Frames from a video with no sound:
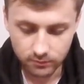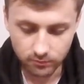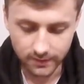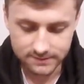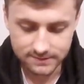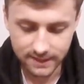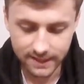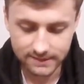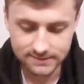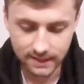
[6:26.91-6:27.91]

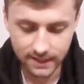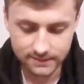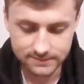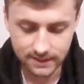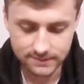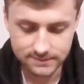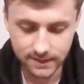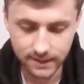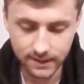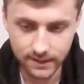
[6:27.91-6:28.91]

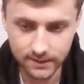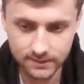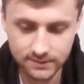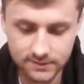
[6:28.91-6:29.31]
Rattata.